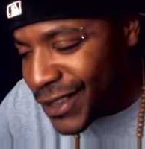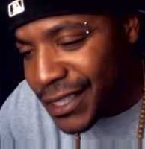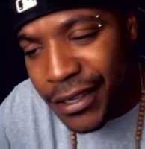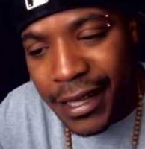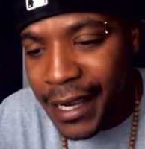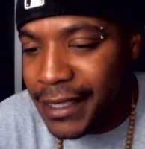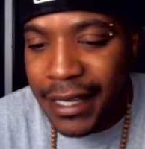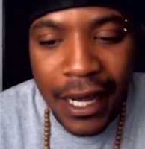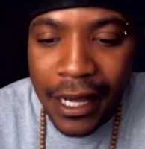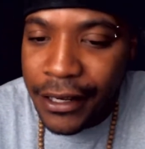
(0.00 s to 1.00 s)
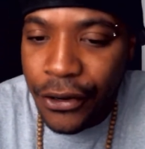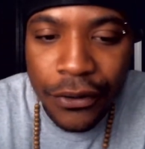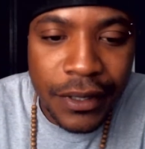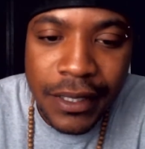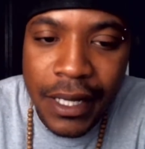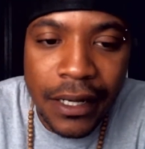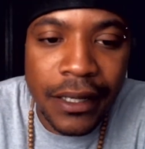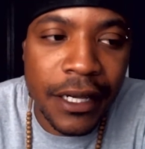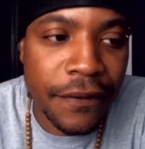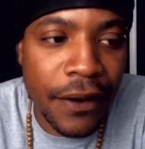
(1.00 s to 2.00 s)
So like I said, I know this is not going
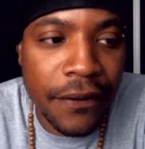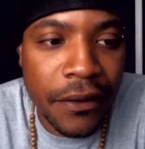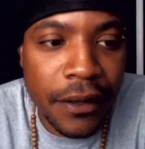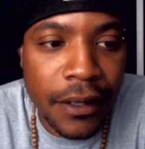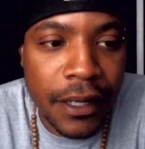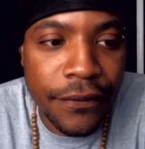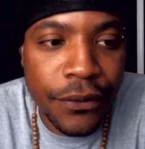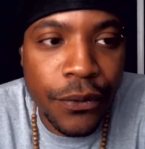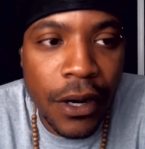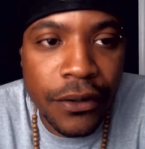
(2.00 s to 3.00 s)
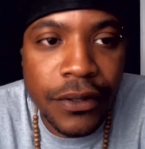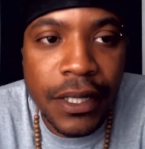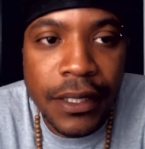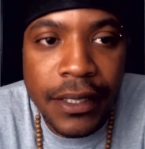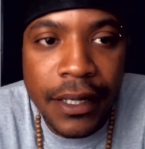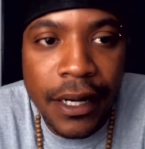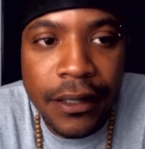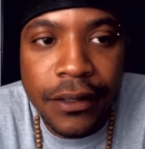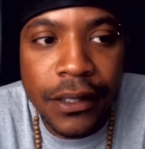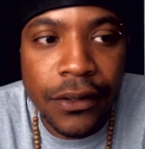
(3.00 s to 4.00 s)
to last forever. If you understand the
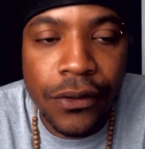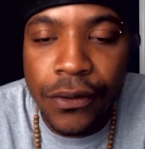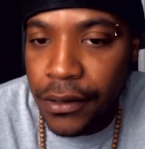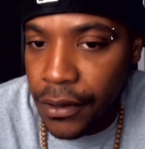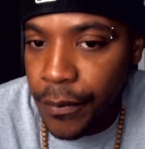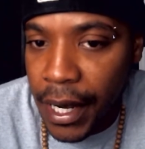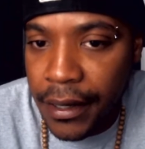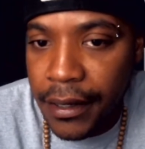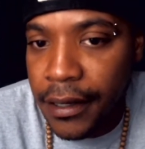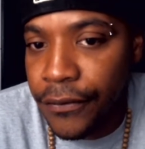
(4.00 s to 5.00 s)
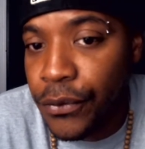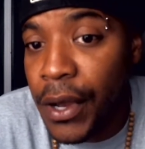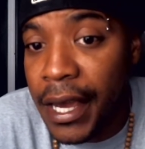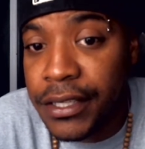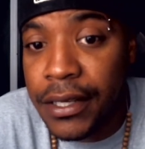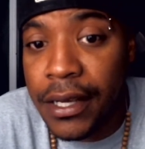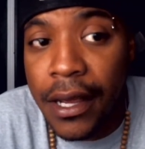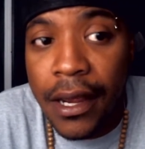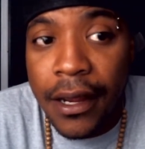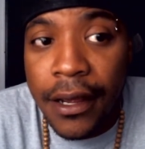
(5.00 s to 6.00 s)
technology you're buying, if you actually
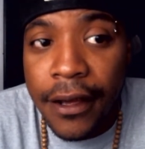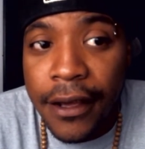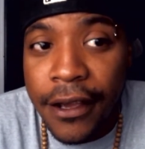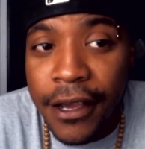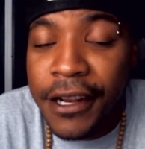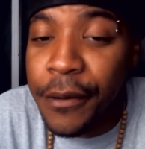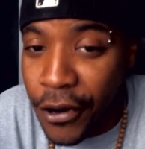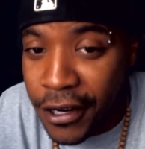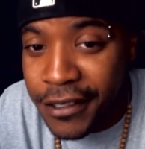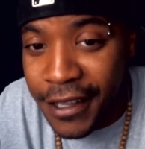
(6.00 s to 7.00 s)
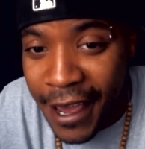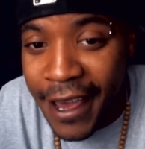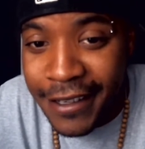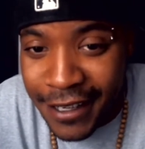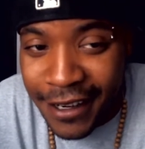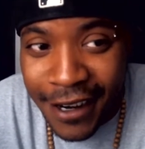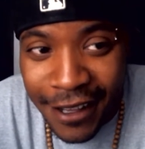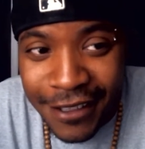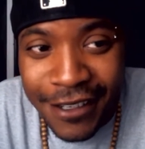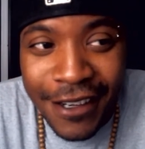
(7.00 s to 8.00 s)
in a project that has
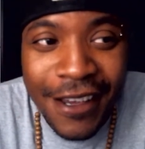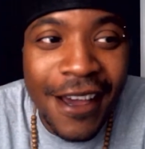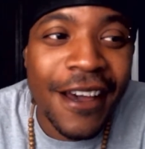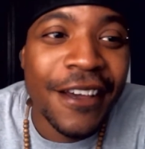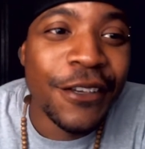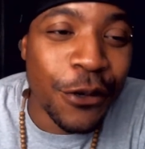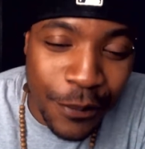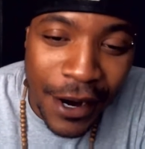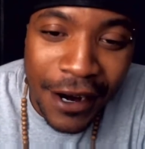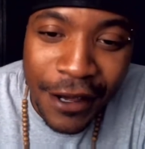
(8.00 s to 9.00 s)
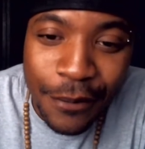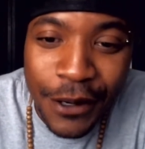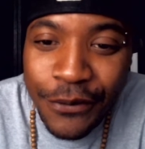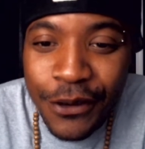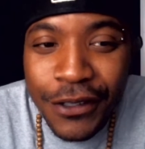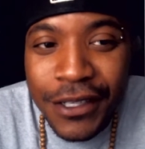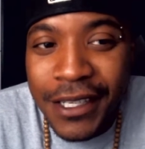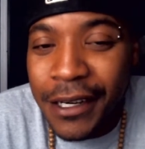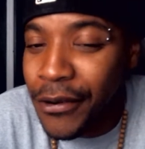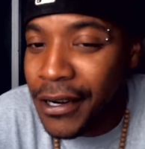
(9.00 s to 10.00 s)
technology, you are buying. But if you're just
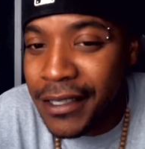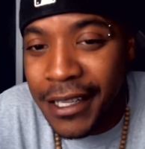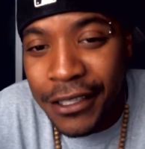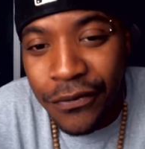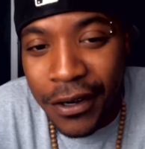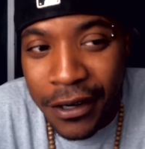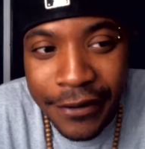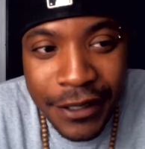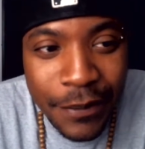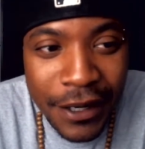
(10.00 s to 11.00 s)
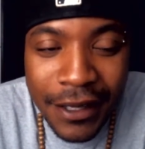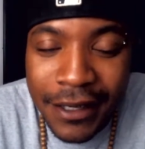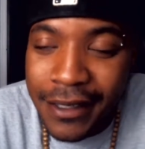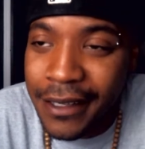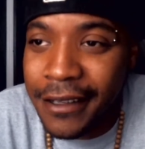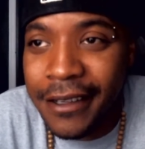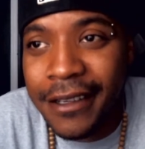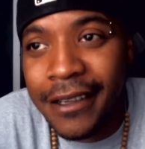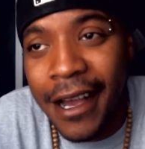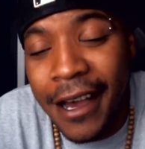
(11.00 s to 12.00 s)
in a project that's run off of speculation,
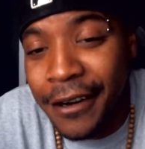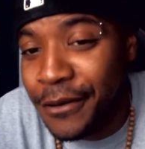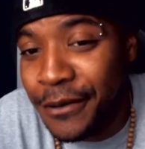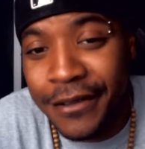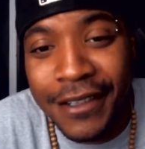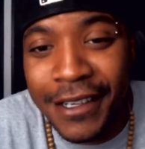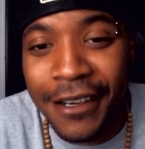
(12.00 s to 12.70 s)
I don't know what to